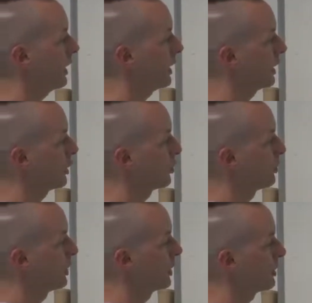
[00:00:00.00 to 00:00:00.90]
and
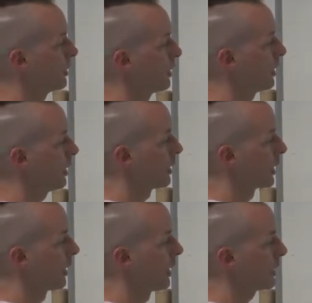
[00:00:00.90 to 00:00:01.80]
we'll put a
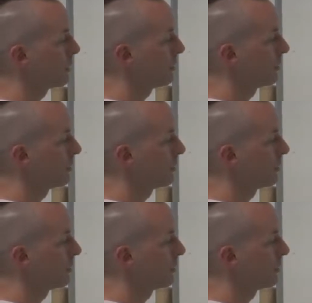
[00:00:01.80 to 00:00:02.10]
little light.